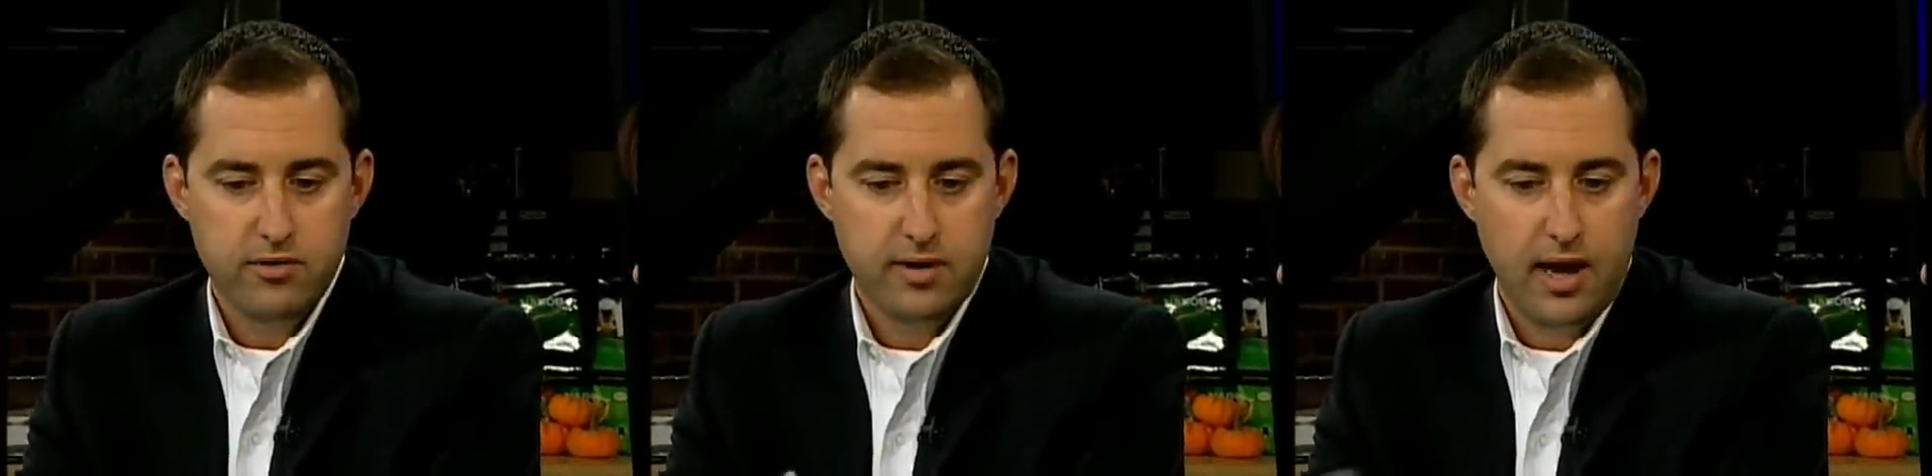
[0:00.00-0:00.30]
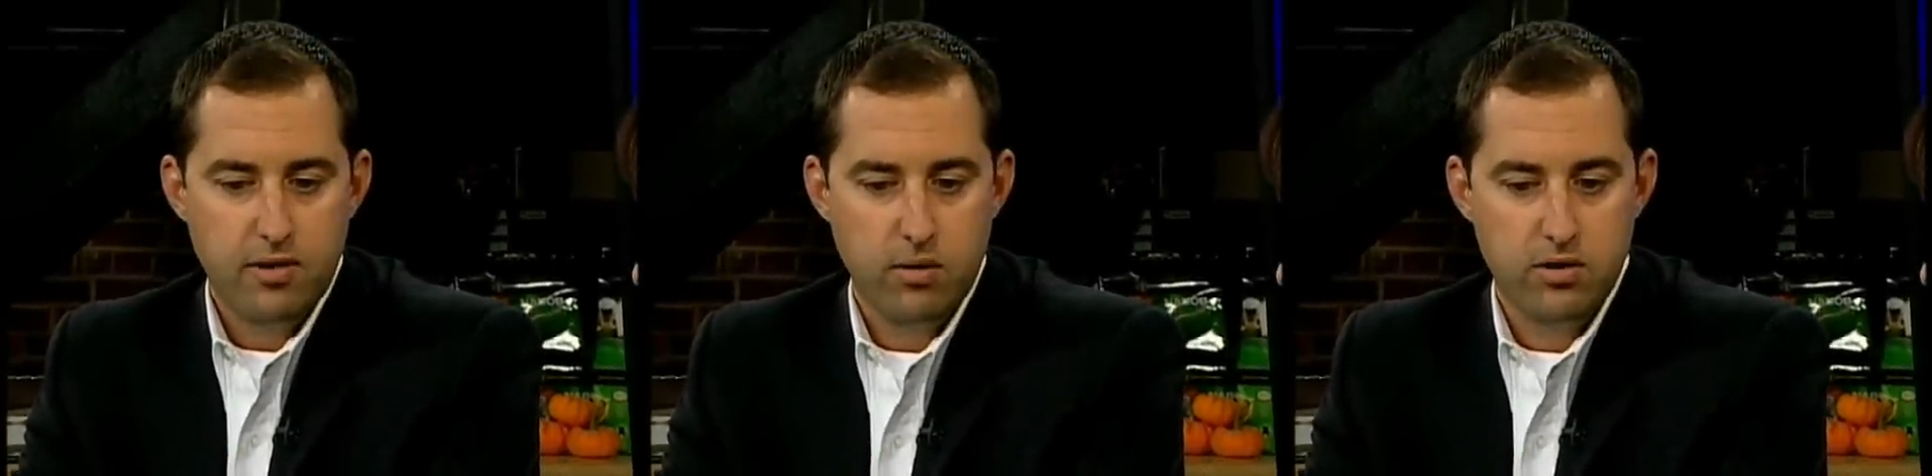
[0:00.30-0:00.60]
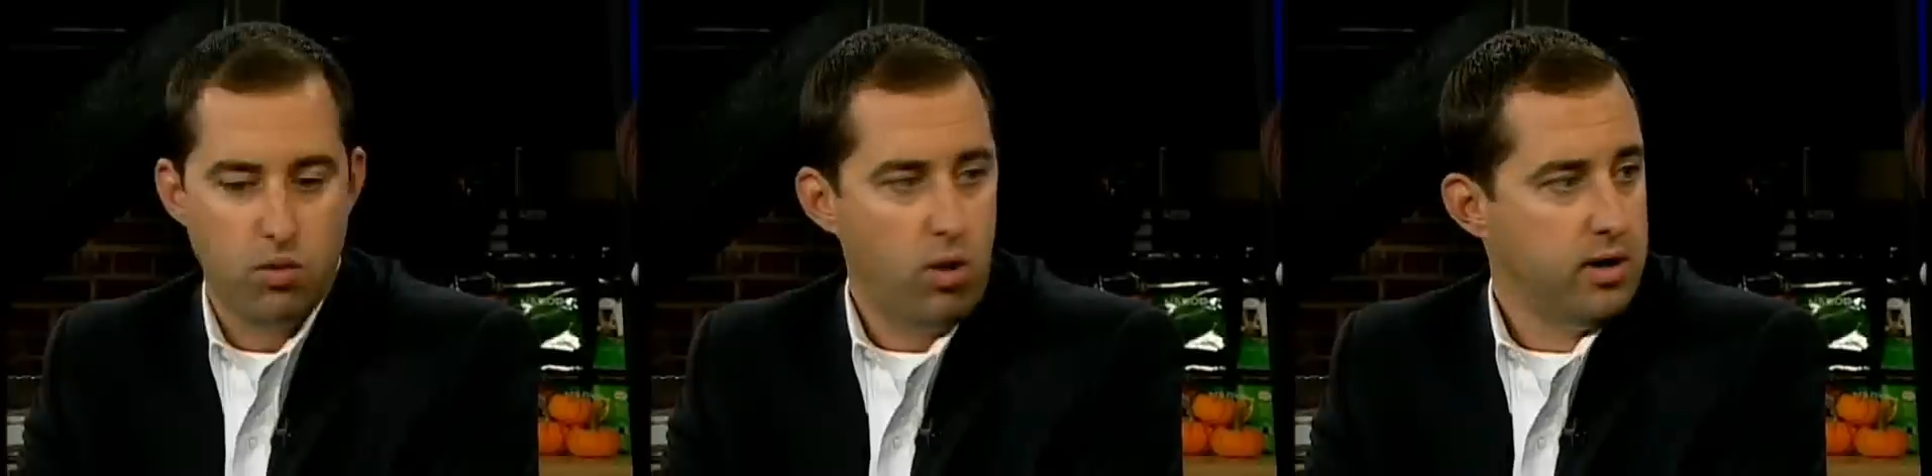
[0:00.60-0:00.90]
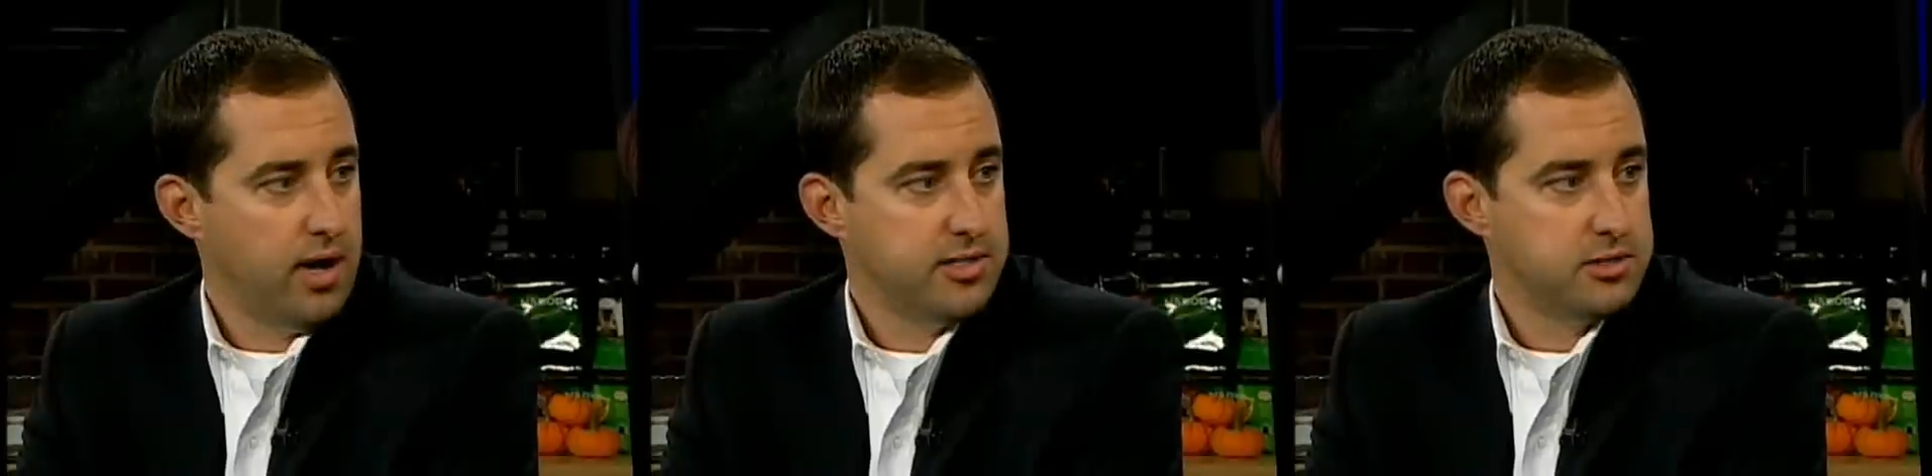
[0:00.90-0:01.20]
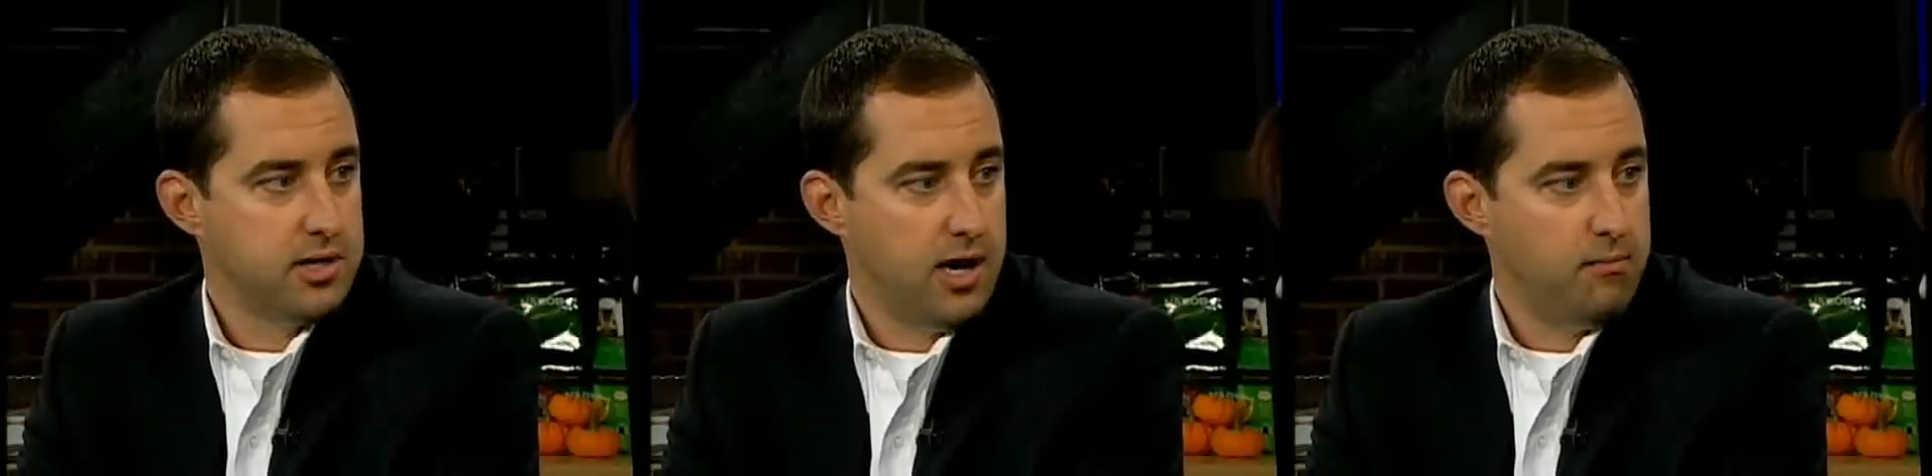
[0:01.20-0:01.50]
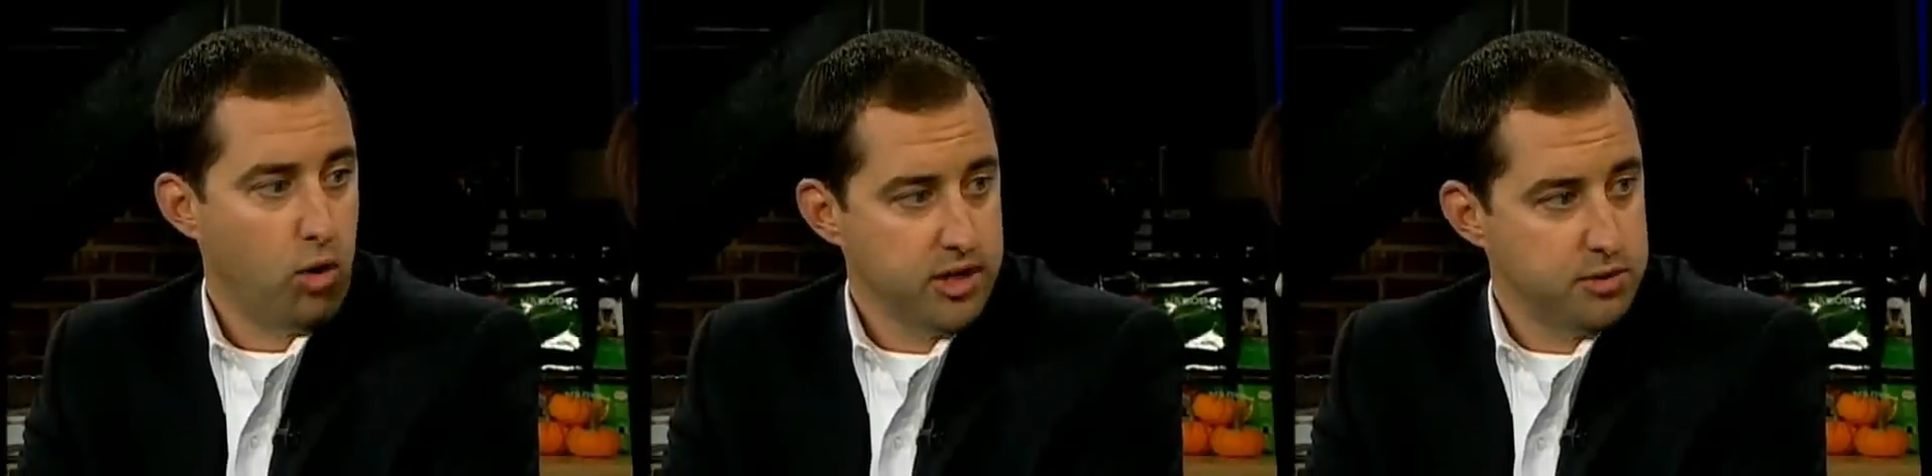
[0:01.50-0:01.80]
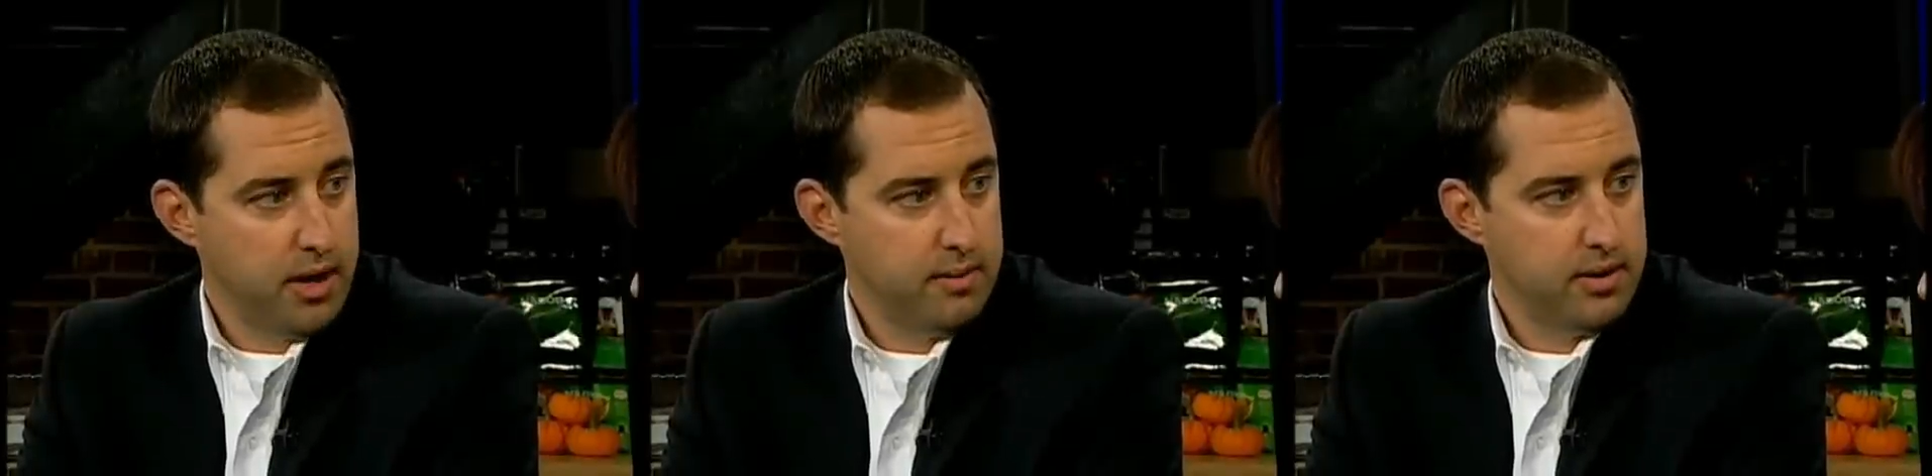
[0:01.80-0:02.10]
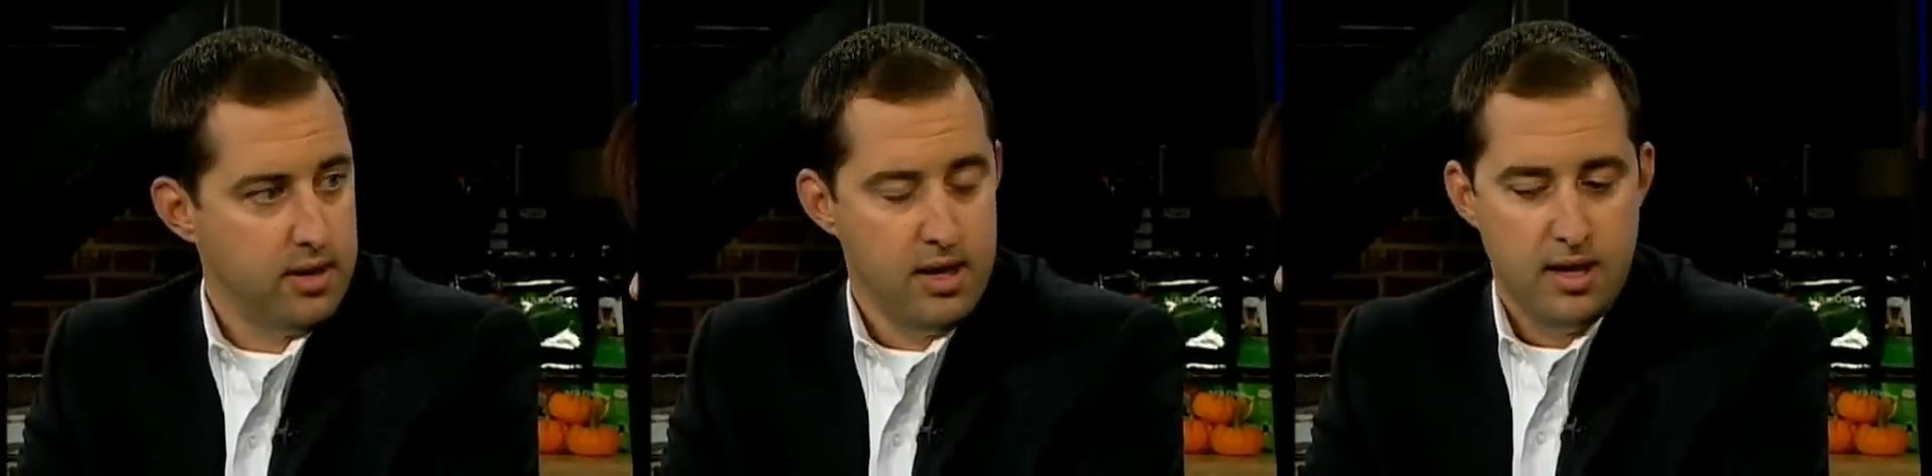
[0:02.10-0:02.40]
together into one nice mortgage payment,